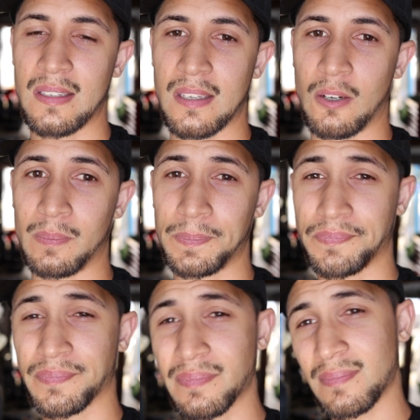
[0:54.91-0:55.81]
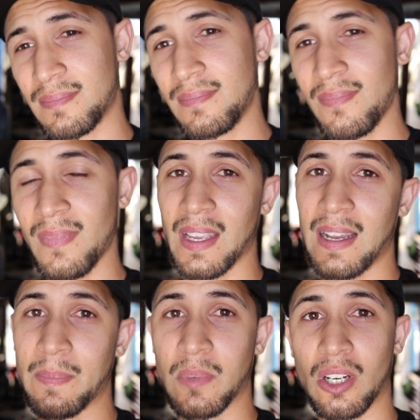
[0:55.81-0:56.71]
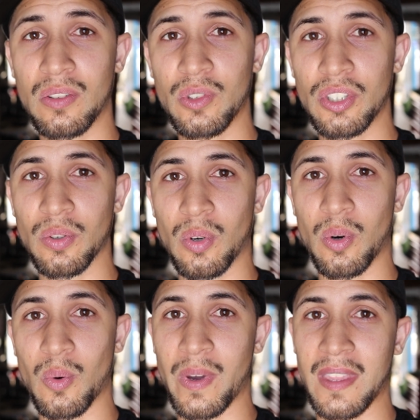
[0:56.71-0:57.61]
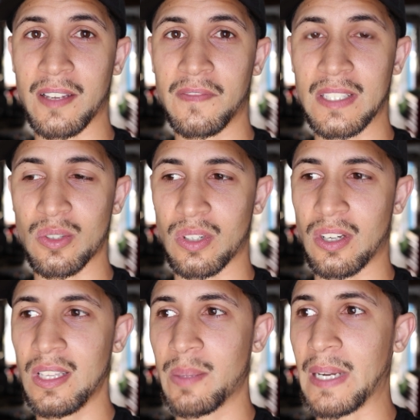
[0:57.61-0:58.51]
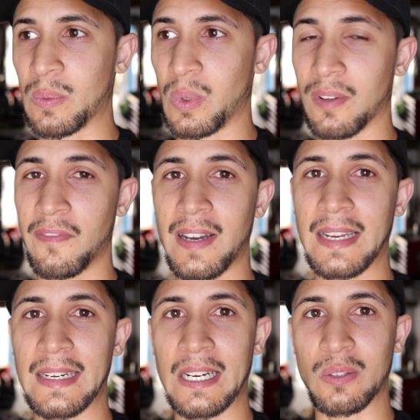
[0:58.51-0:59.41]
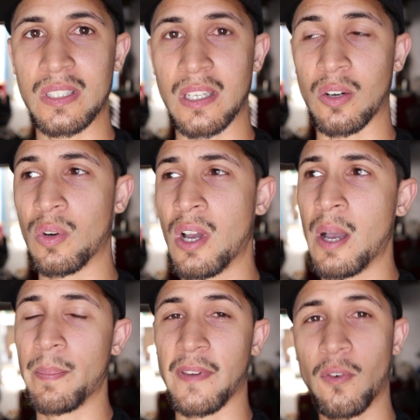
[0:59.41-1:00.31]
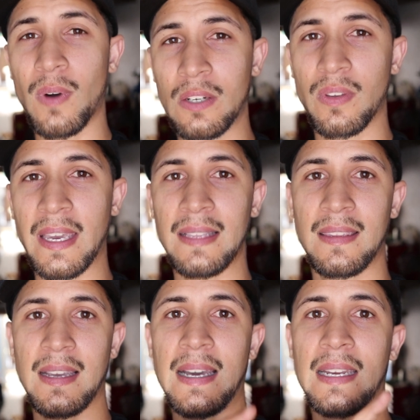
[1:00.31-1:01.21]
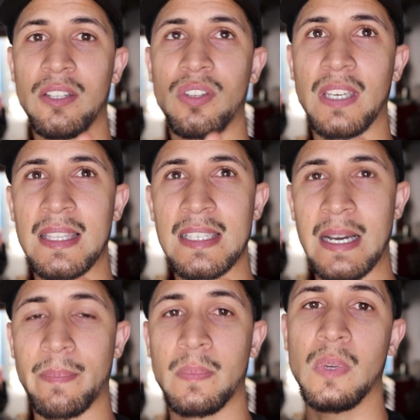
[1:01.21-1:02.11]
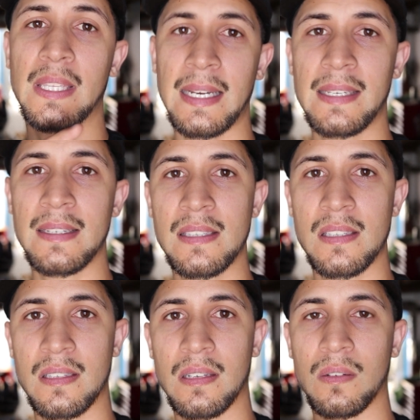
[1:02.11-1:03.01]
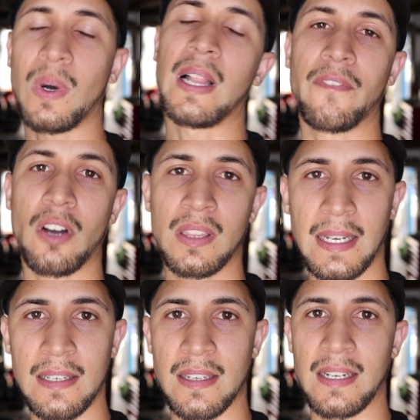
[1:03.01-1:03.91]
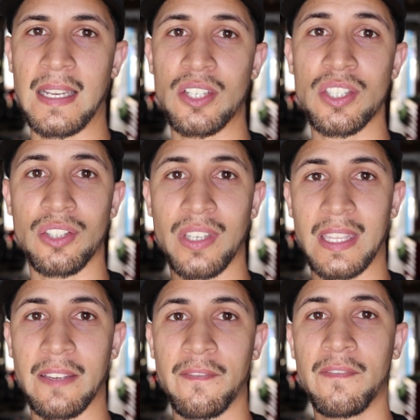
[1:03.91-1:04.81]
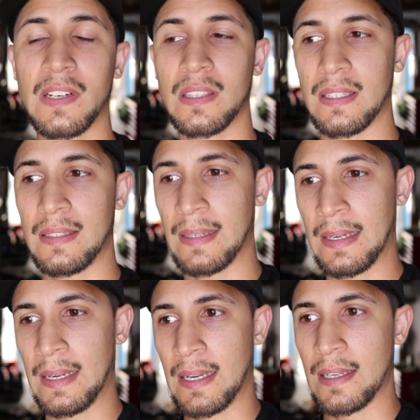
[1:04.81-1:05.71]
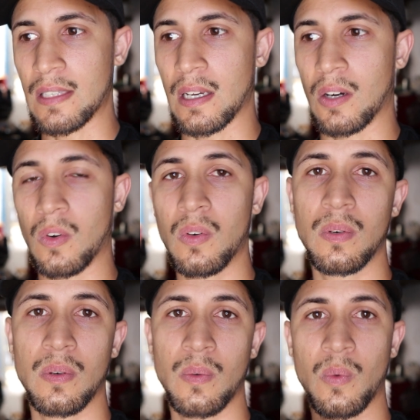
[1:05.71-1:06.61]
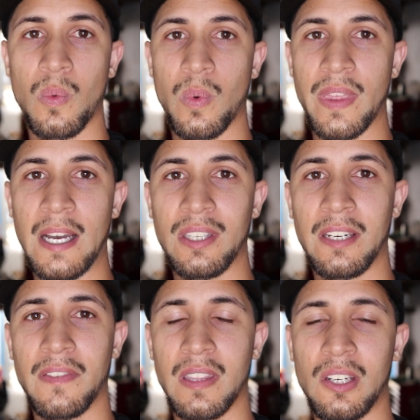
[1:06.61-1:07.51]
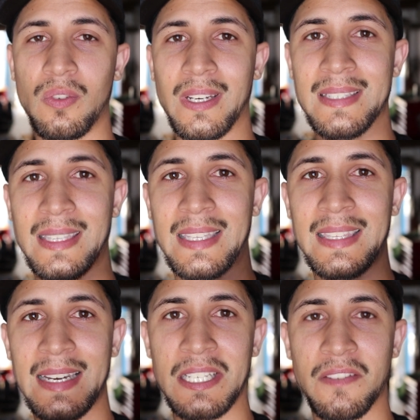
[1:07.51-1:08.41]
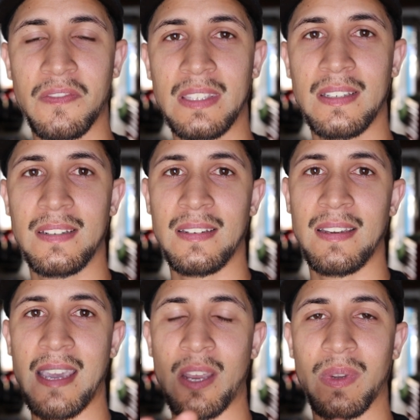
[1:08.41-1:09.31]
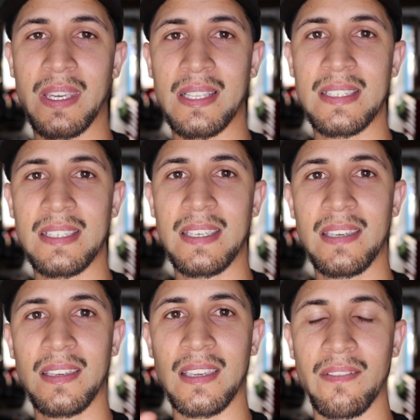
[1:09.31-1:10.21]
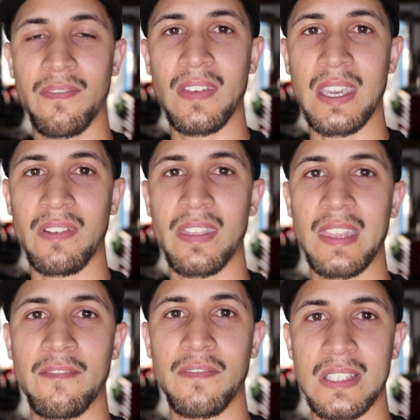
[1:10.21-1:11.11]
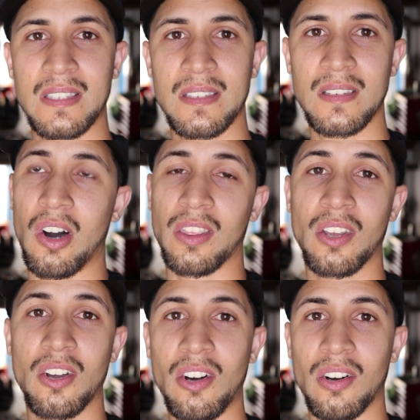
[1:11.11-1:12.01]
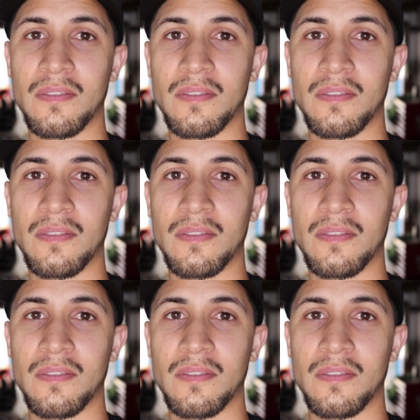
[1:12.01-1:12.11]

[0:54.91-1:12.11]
So I'm not too sure whether it fits or not, but we will find out. So before I do that, I need to get some tires. Well, I've got tires already, I just need to get it fitted. So without any further ado, let's get the tires fitted and we can see if everything fits on the car.